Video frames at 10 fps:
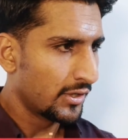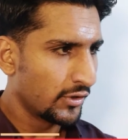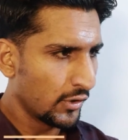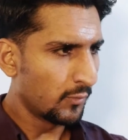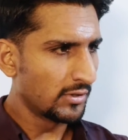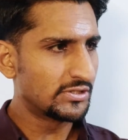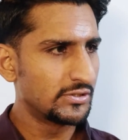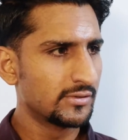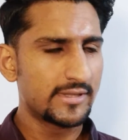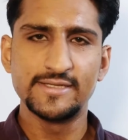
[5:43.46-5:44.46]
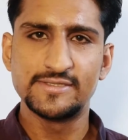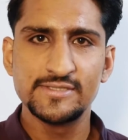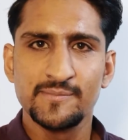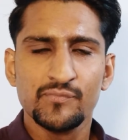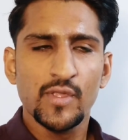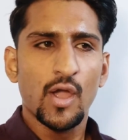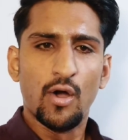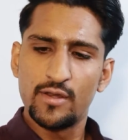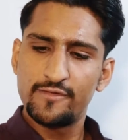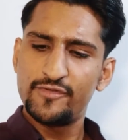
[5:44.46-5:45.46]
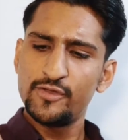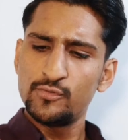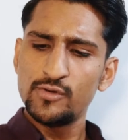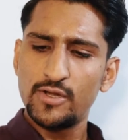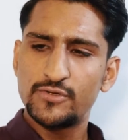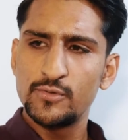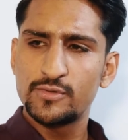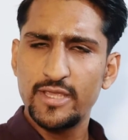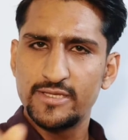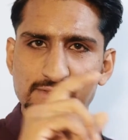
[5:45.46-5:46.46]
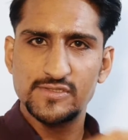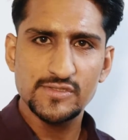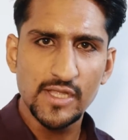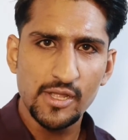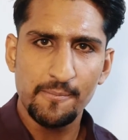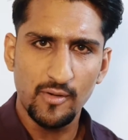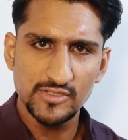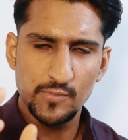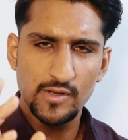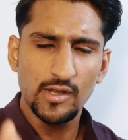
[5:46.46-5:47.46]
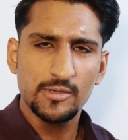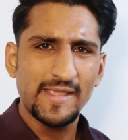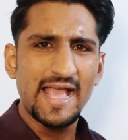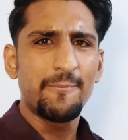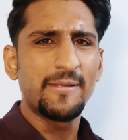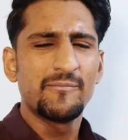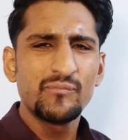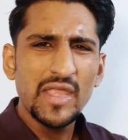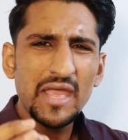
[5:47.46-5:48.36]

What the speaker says: you want to do this. Or if you do not do this, then your boss will not be happy.